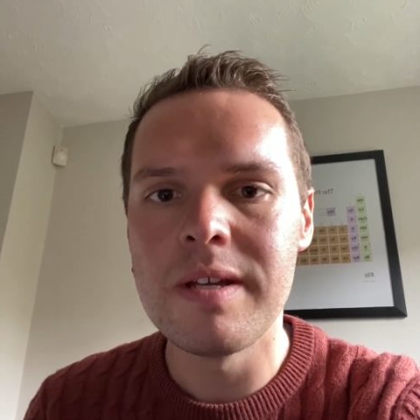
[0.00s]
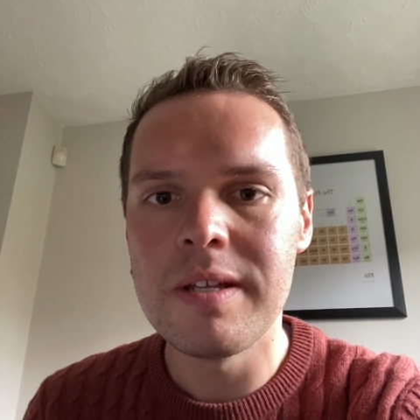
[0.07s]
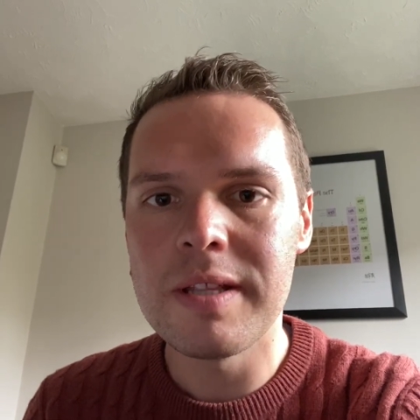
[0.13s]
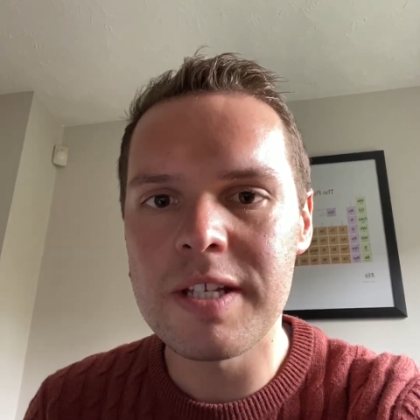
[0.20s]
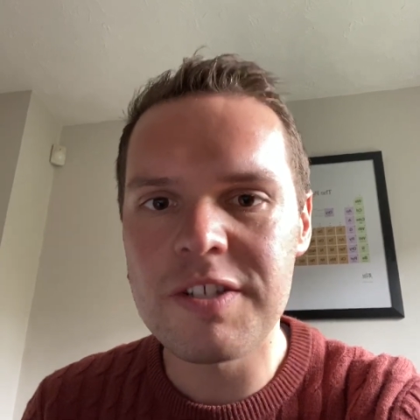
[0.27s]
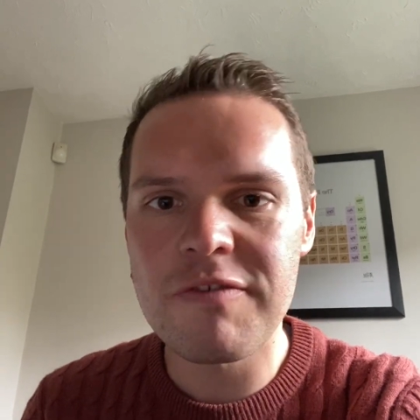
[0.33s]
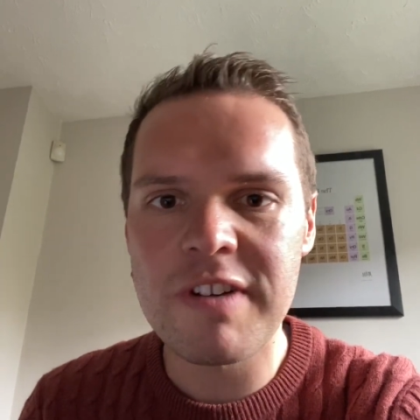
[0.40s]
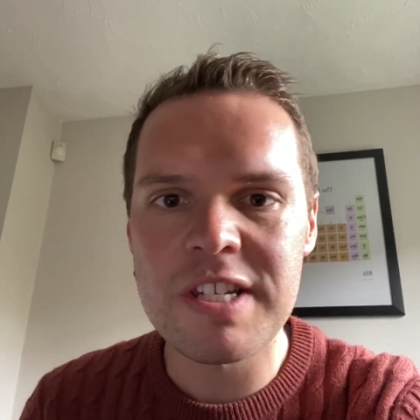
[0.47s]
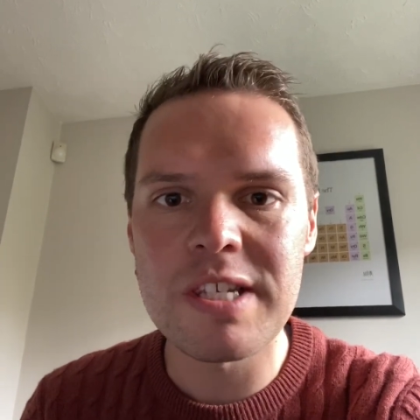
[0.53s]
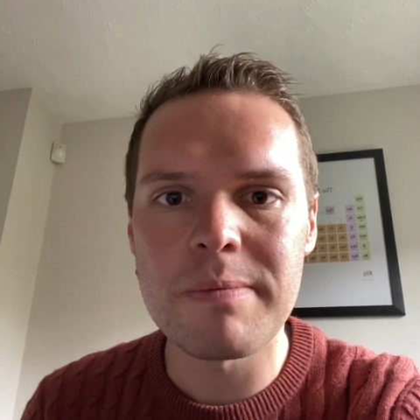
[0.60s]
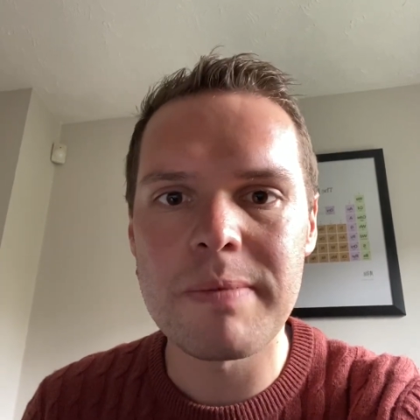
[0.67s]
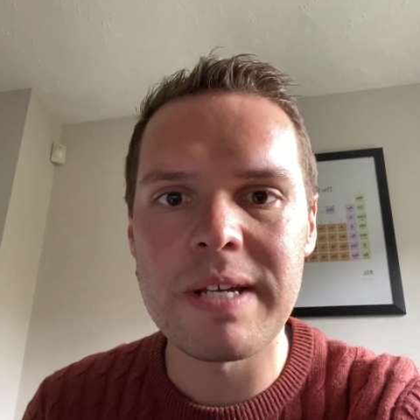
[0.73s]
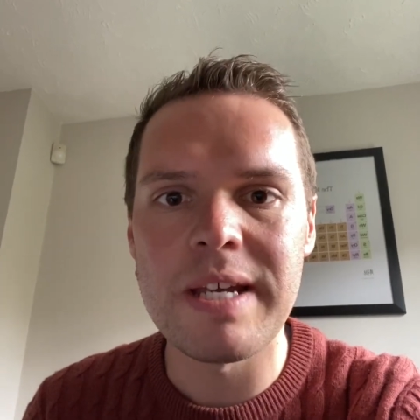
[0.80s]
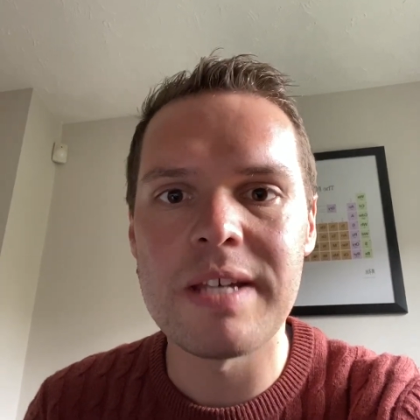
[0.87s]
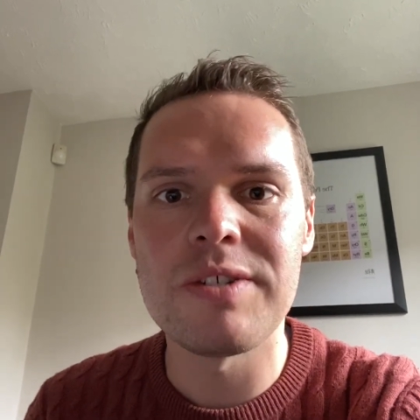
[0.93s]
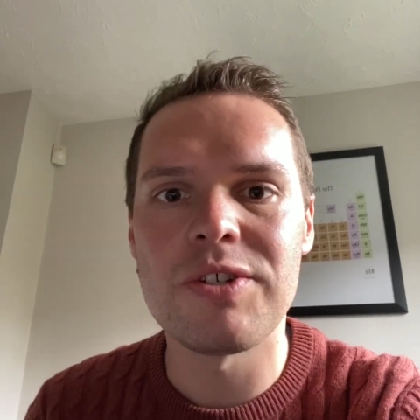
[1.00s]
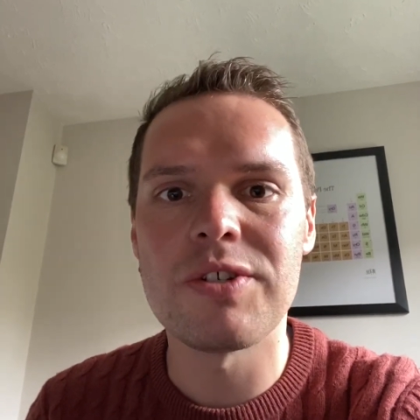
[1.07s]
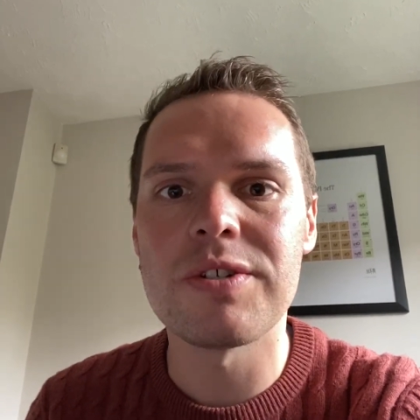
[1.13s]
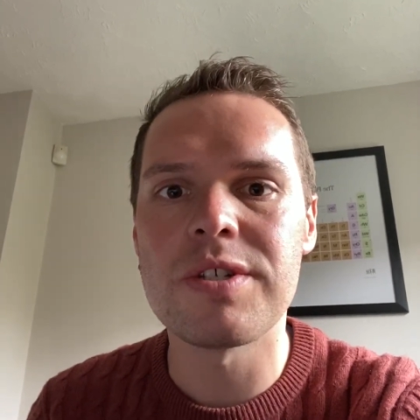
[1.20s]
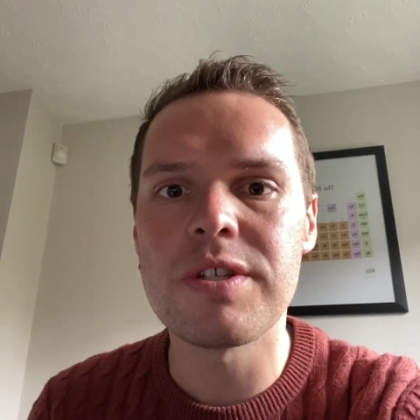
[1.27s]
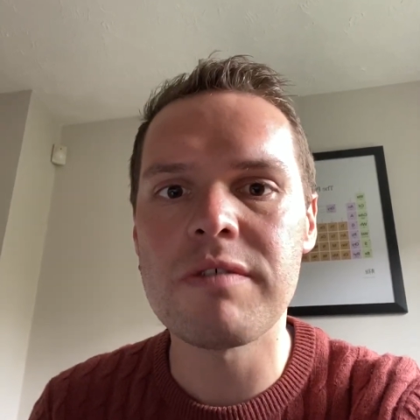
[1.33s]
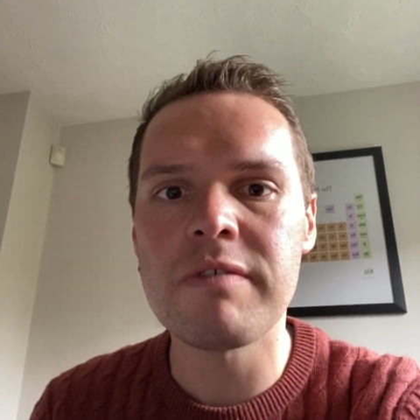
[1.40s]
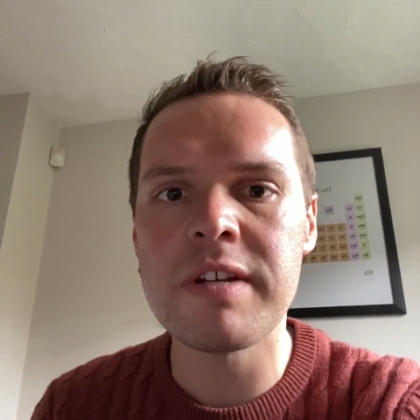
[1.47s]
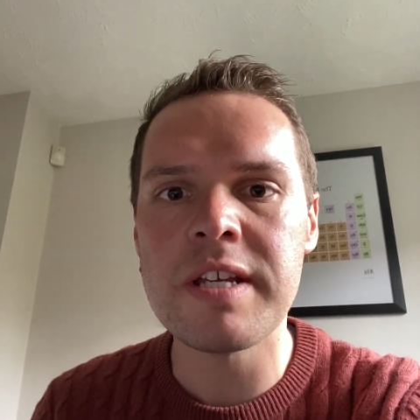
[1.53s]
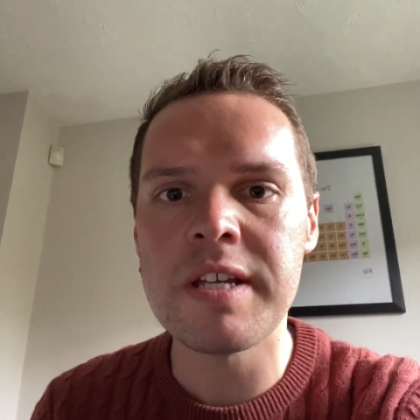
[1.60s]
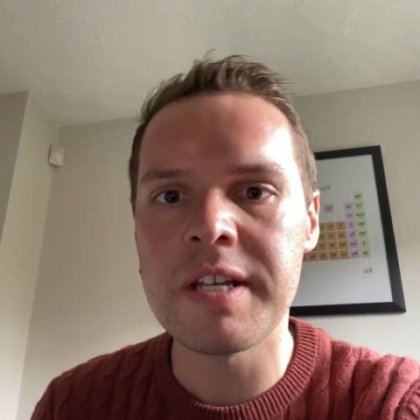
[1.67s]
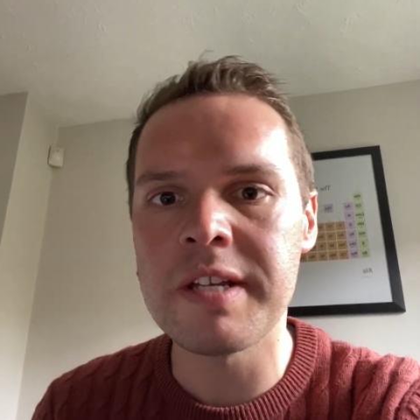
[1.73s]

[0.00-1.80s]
This recipe has just 3